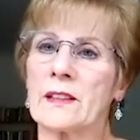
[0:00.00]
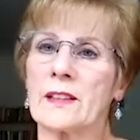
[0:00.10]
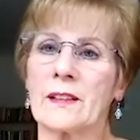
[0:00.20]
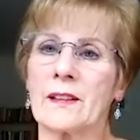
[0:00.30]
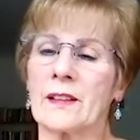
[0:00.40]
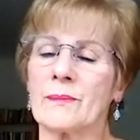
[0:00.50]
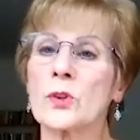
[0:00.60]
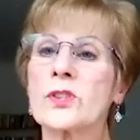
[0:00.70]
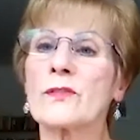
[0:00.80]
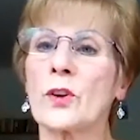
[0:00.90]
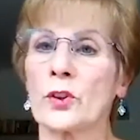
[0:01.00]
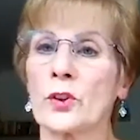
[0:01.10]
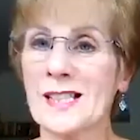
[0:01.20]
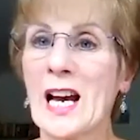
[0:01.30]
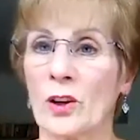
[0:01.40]
and most of all
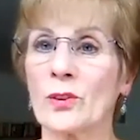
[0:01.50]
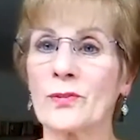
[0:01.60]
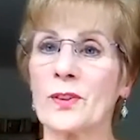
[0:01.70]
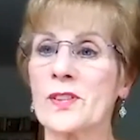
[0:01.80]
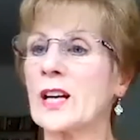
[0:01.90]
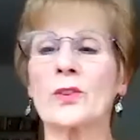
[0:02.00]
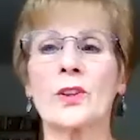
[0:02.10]
yourself, tell